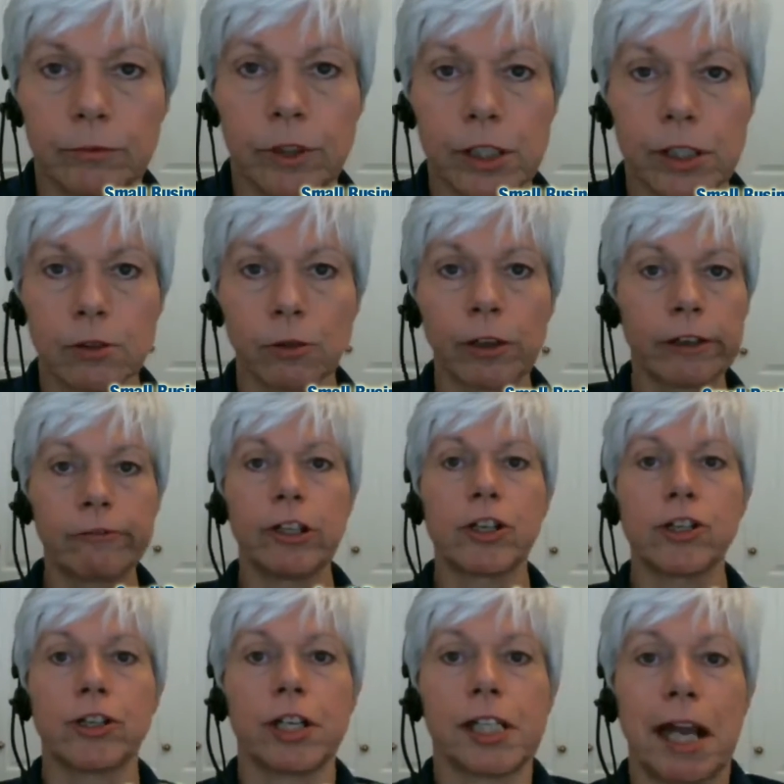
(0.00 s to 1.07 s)

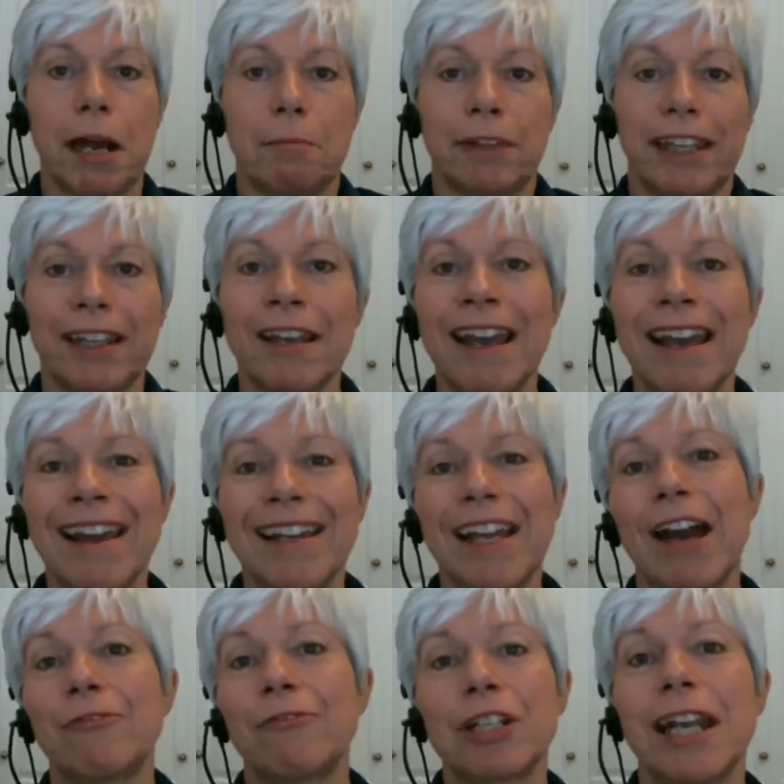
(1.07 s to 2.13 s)
swordfish or something,
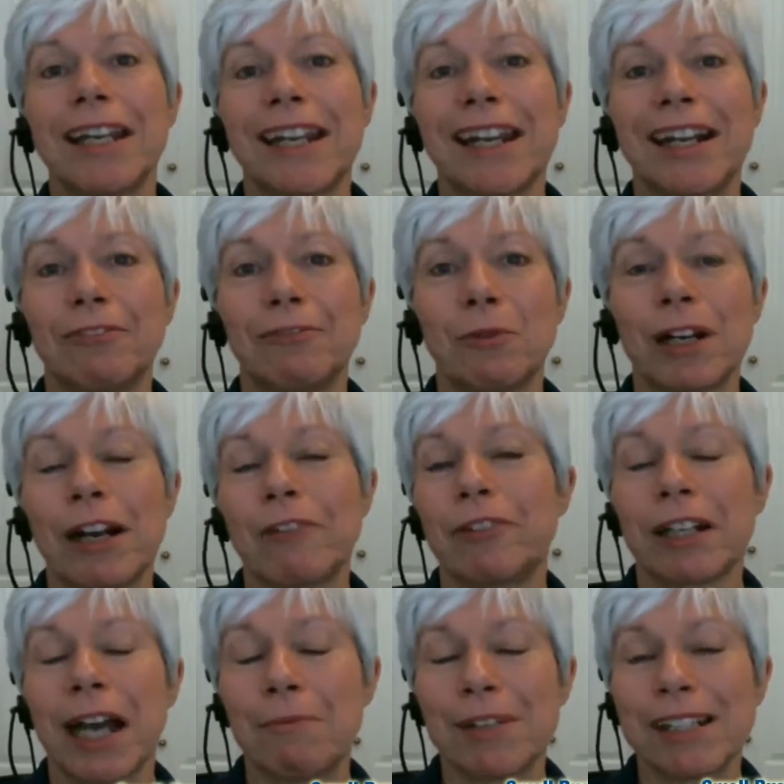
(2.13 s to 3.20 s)
you have to take care of
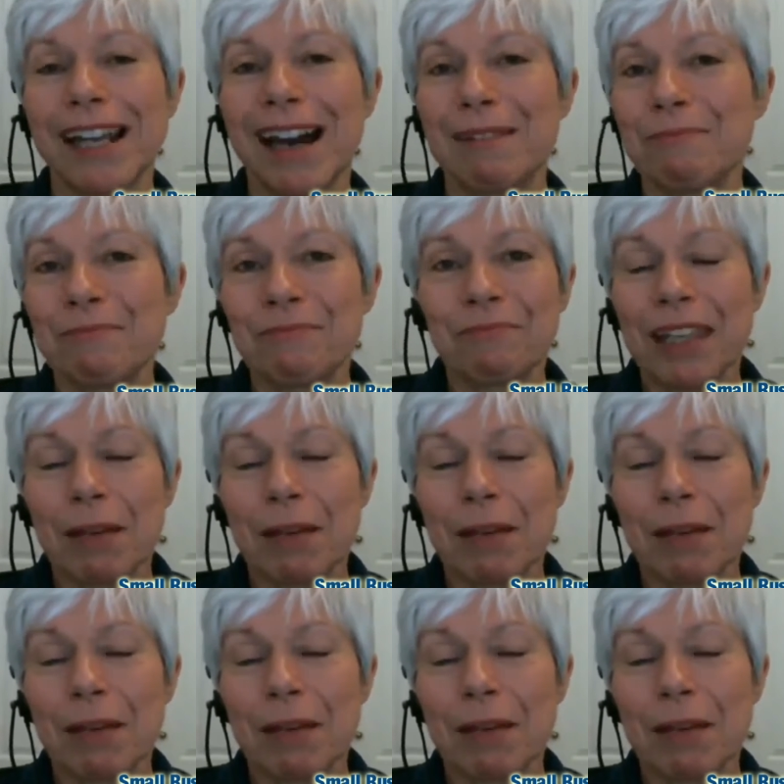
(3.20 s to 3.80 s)
whatever comes up.